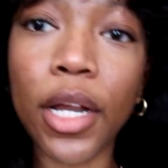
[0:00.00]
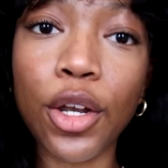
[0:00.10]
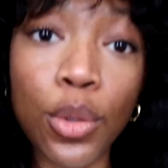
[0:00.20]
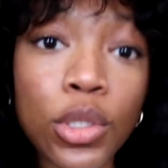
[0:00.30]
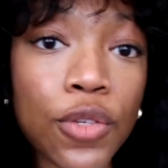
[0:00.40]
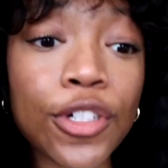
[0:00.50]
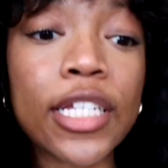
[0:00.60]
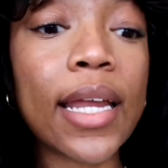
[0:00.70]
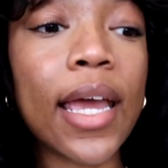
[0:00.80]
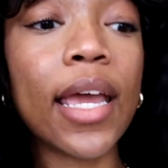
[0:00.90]
my notes for
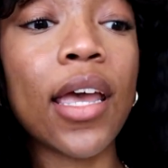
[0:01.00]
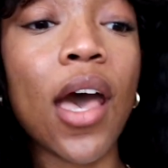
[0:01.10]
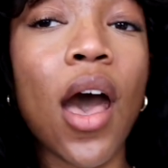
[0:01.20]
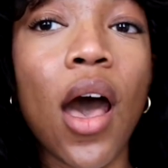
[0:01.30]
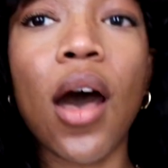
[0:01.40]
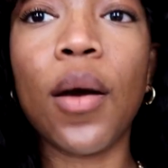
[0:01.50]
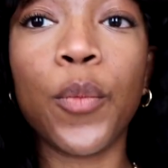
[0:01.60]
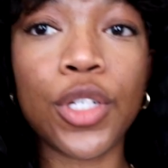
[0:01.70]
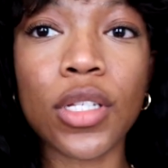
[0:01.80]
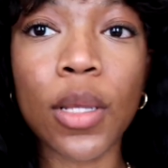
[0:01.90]
today,
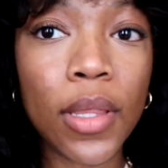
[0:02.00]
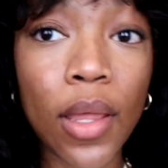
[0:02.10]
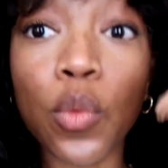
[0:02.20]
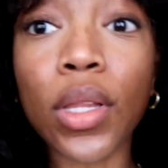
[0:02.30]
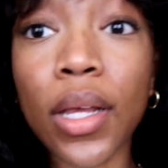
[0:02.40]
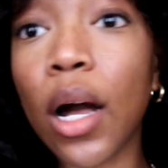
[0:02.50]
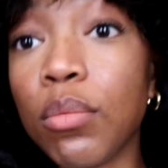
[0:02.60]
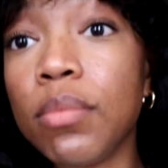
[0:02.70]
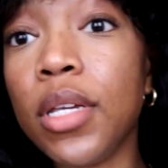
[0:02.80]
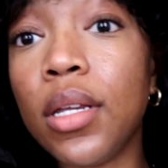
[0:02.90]
um, which is something that really
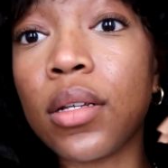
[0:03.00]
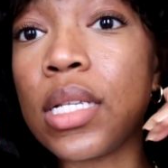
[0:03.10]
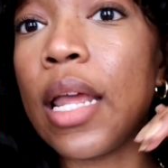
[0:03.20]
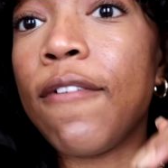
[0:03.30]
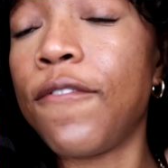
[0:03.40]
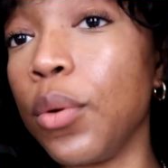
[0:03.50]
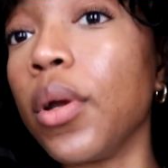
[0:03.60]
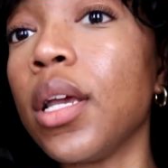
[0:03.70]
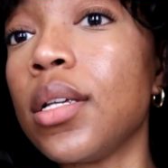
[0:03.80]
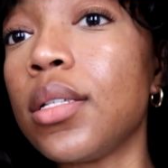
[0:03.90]
helps me to stay
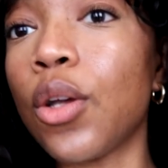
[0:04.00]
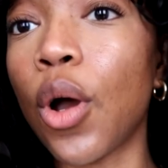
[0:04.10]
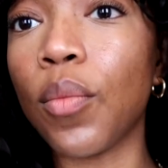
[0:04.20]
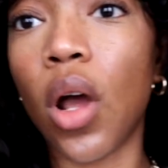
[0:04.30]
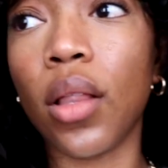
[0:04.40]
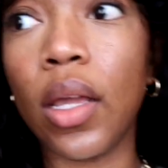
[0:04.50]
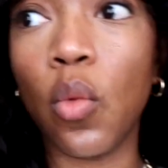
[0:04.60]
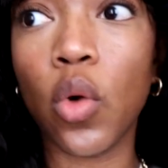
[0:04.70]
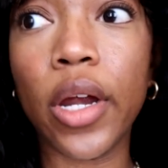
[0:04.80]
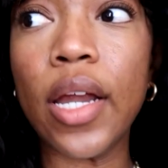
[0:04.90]
focused. So I'm not
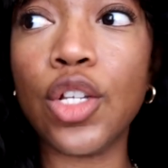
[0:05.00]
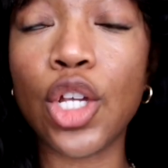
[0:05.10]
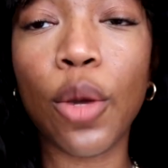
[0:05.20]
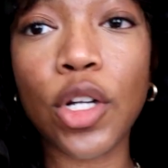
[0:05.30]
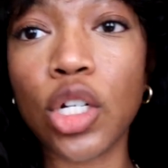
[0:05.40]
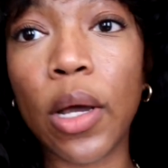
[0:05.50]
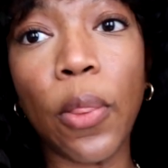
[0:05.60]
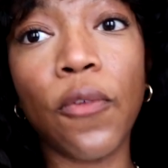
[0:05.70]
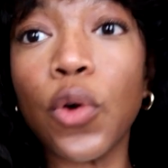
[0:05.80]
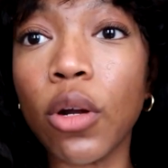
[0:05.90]
like worried so much
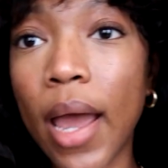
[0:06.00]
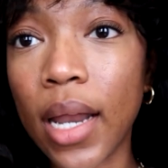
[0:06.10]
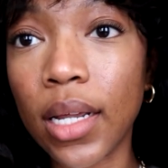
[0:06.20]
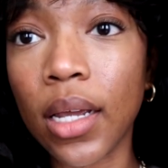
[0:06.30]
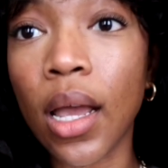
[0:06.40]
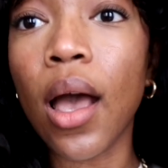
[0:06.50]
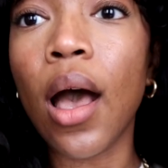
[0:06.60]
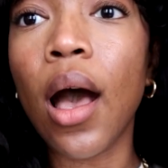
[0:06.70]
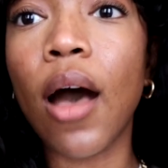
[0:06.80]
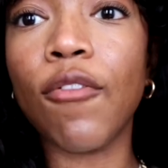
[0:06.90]
about the formatting
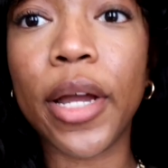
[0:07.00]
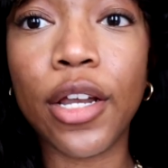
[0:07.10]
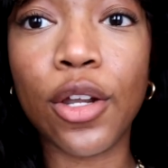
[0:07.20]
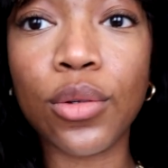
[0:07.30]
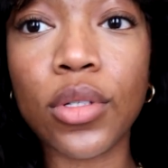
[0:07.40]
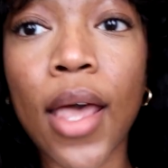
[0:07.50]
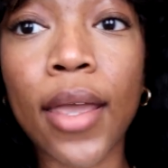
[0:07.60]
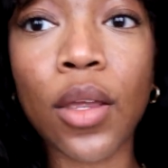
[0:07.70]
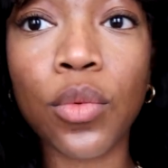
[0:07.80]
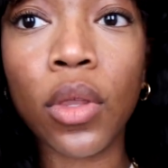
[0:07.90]
of my notes.
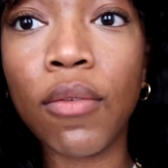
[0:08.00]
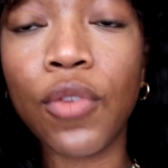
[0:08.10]
I can really